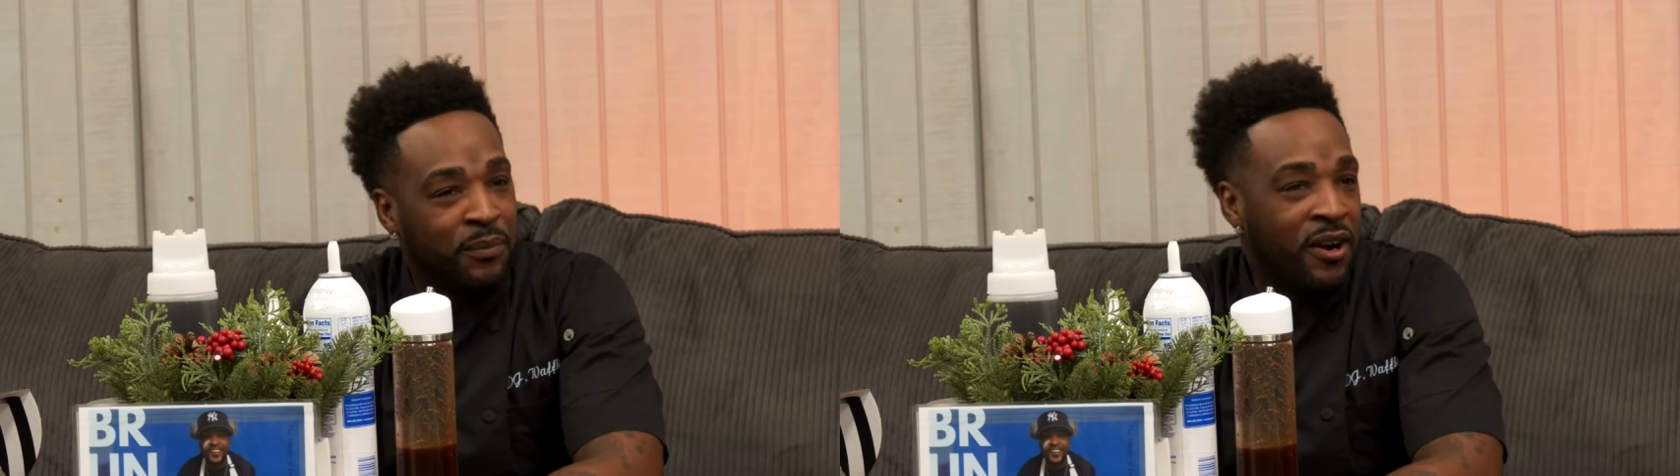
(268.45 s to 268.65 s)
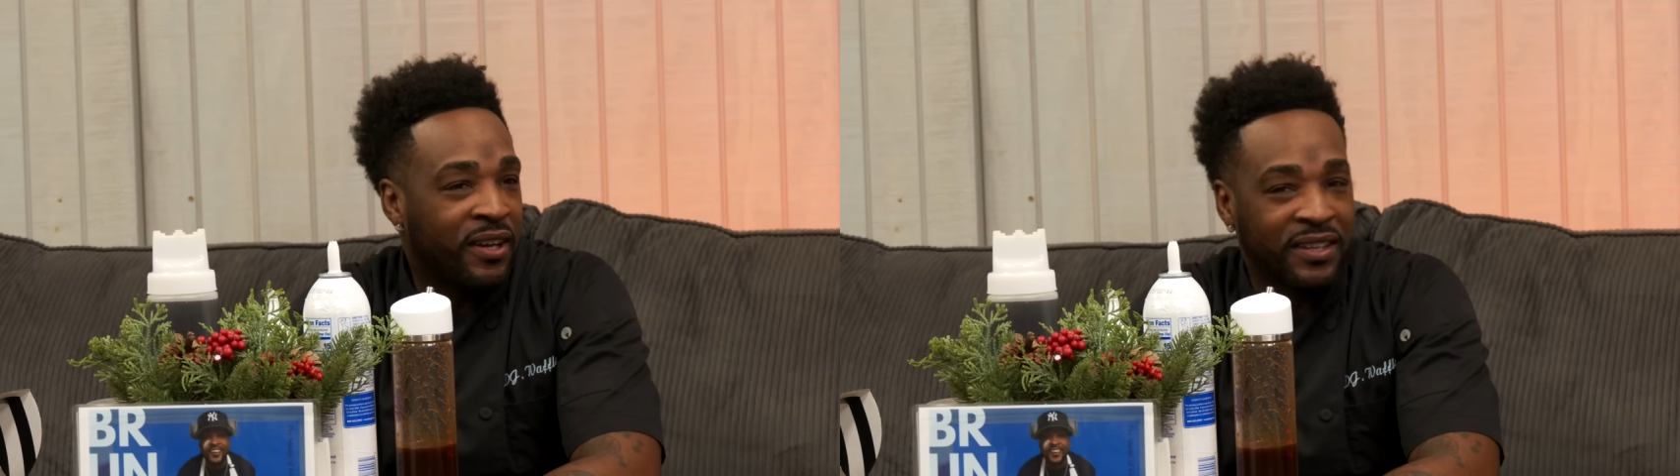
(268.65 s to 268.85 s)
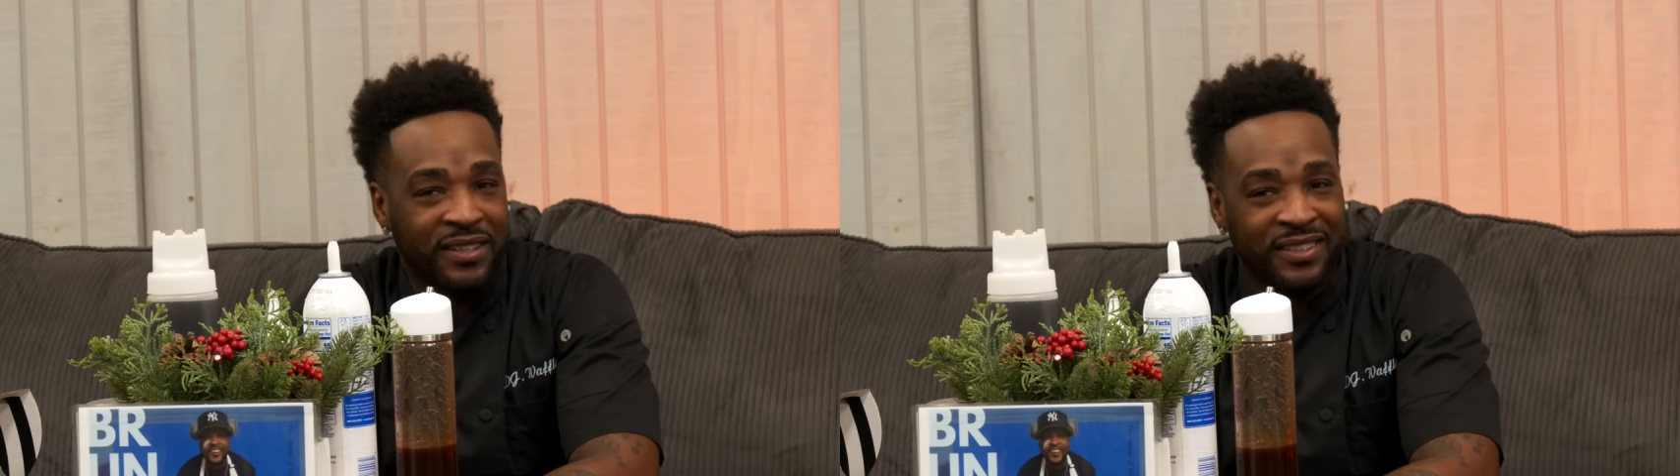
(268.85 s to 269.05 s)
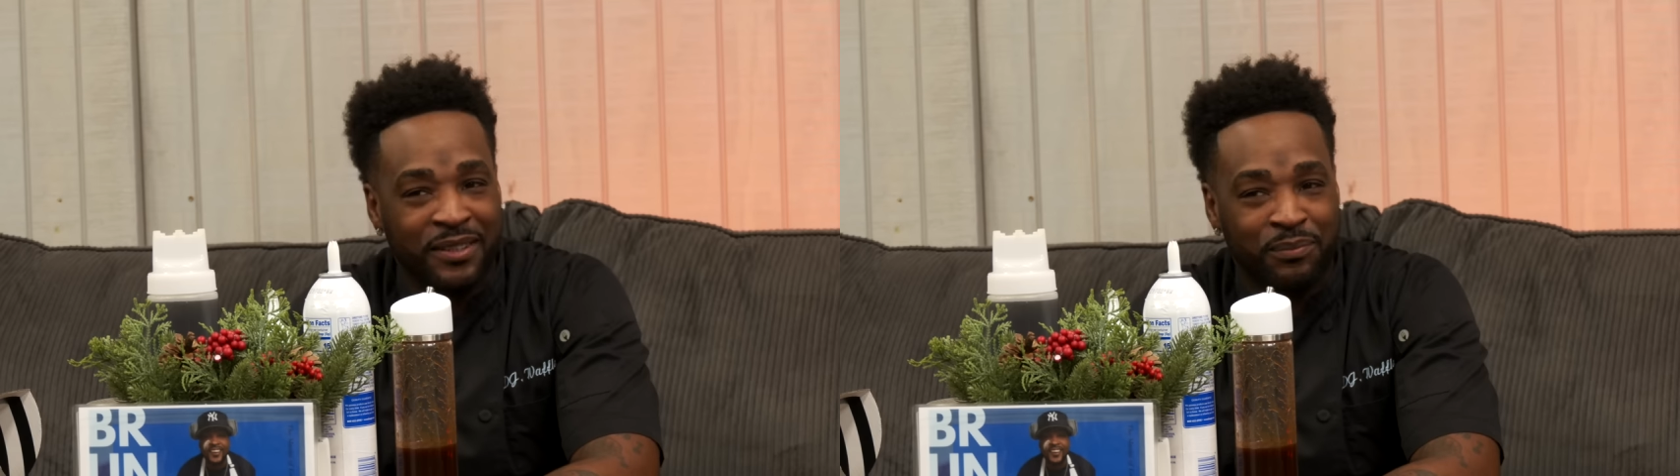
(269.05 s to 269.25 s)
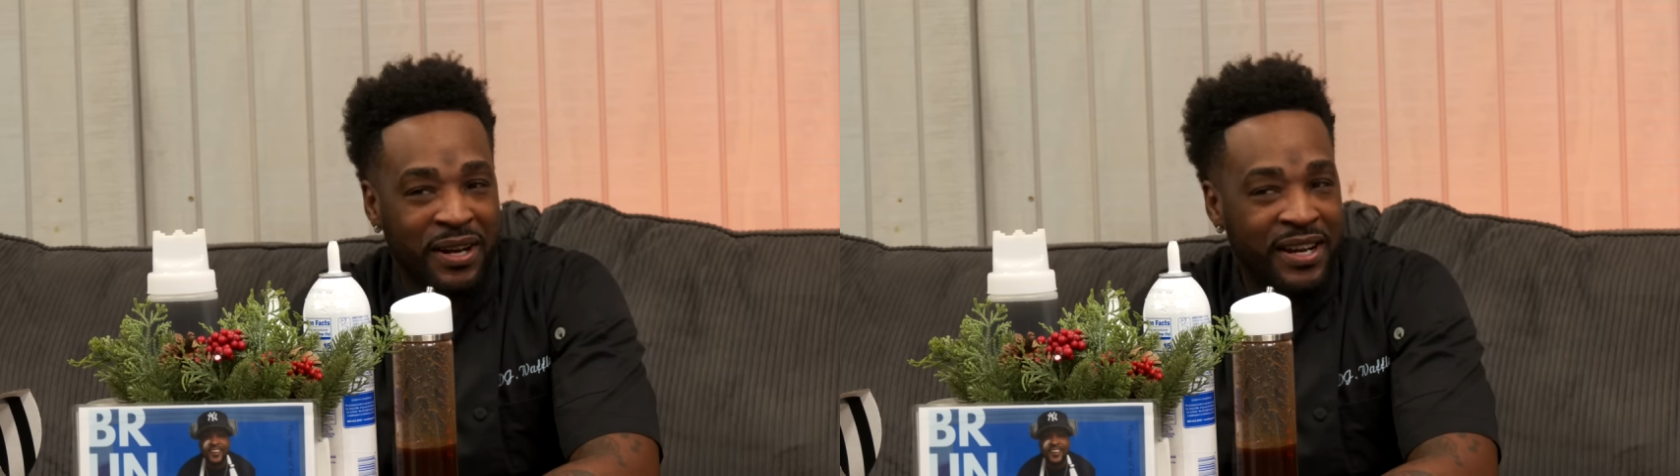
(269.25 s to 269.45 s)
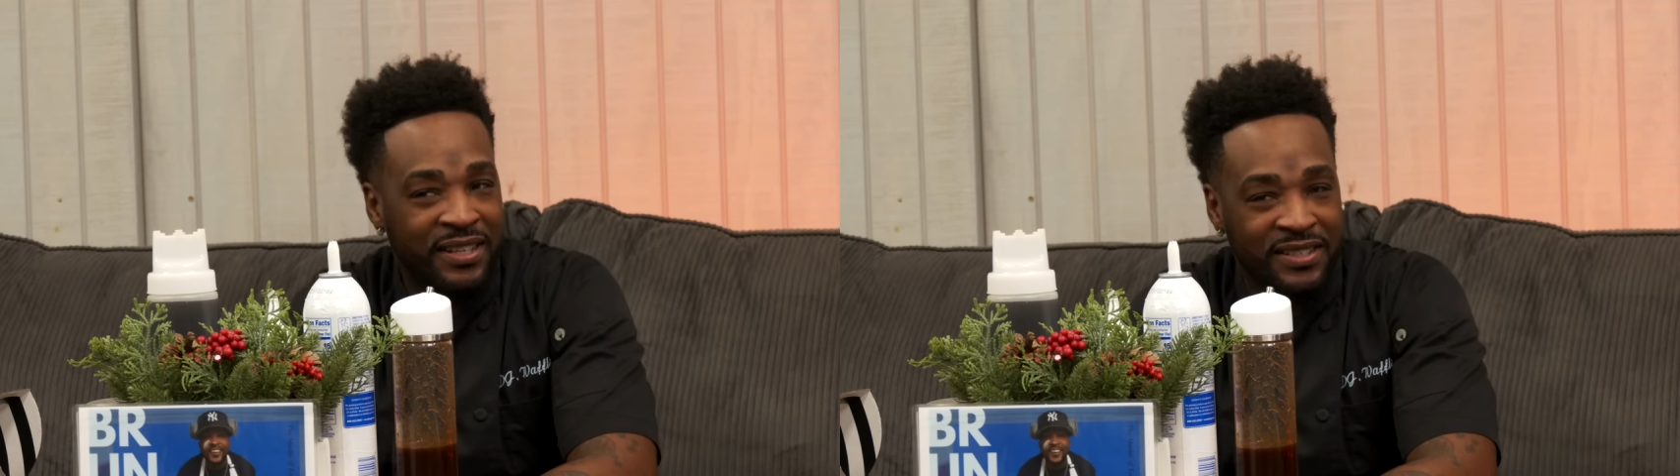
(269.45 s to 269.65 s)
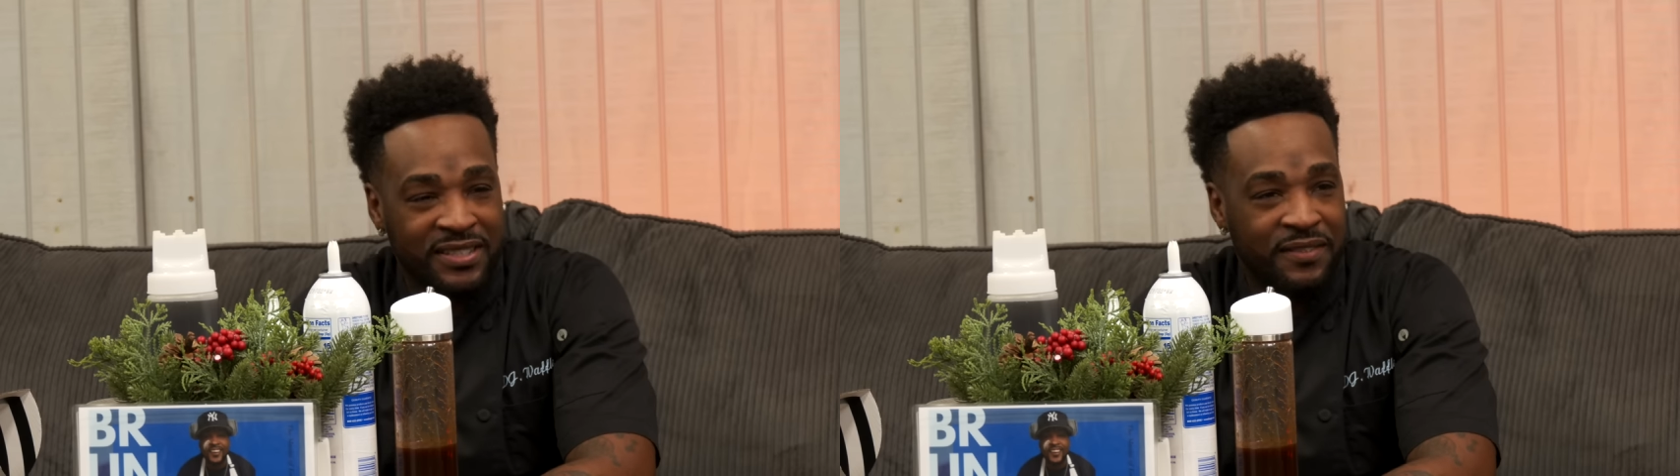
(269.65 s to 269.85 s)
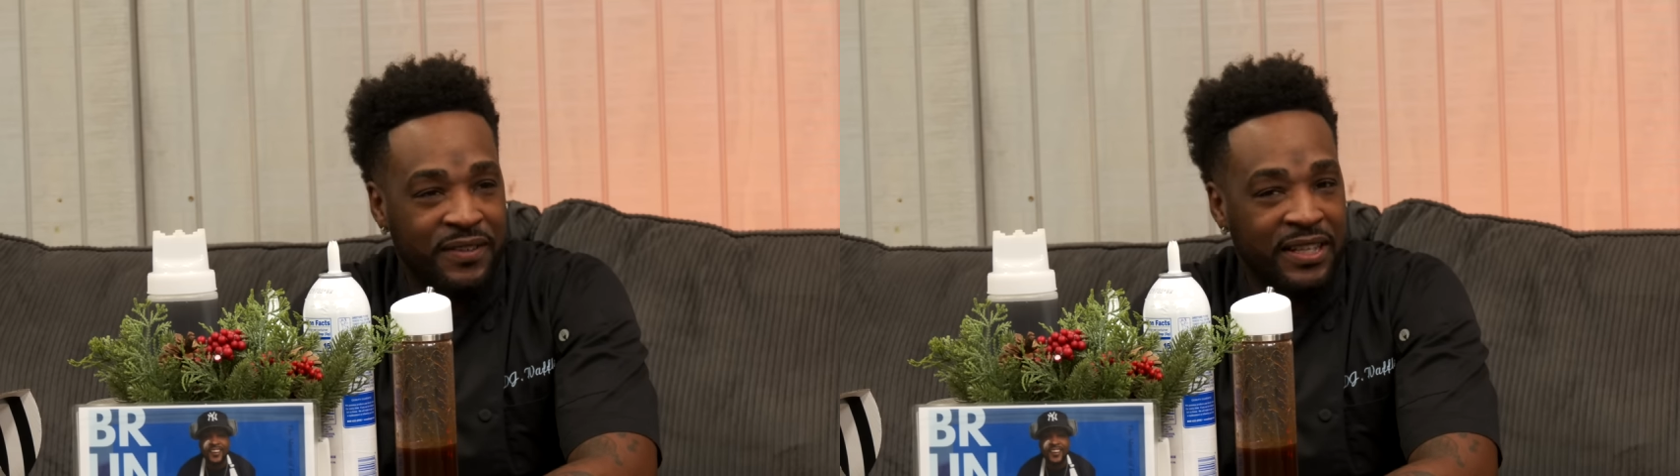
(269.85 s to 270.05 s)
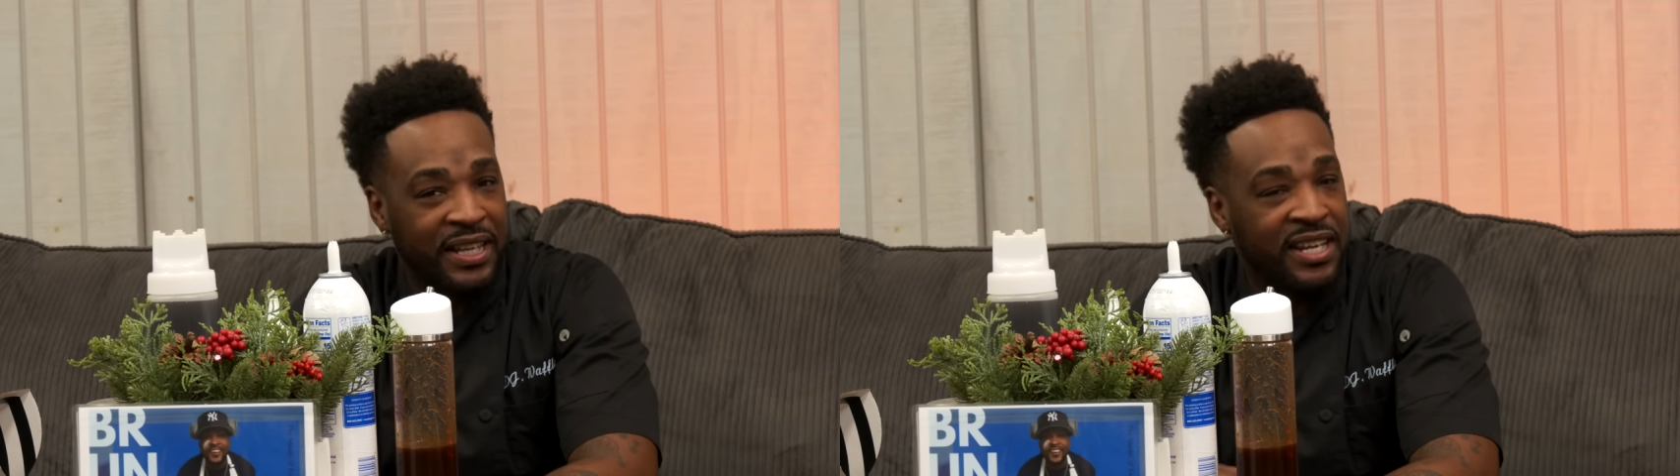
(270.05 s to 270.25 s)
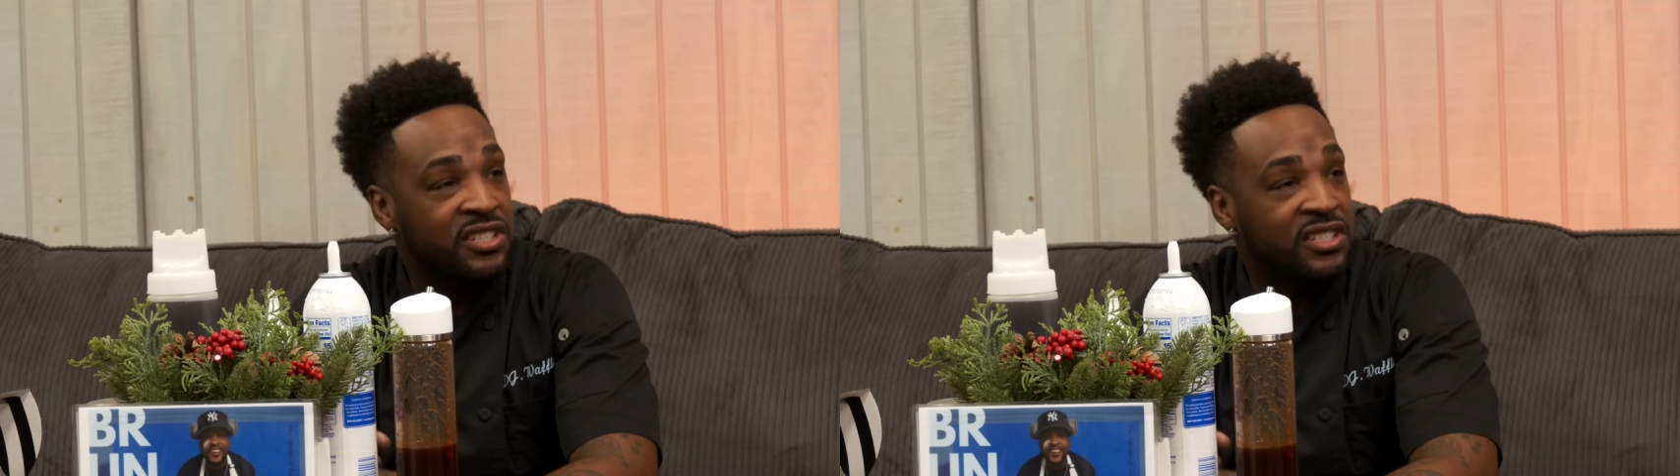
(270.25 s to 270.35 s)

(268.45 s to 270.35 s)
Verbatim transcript: market and your branding and stuff like that,